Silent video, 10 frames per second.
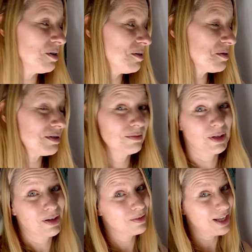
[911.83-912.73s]
the
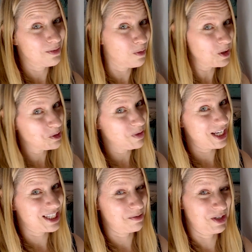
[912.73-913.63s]
walls. We don't have a lot of wall
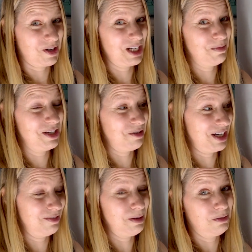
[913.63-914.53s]
space, so we tried to be
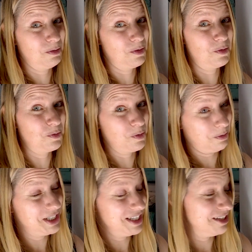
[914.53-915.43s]
creative about what we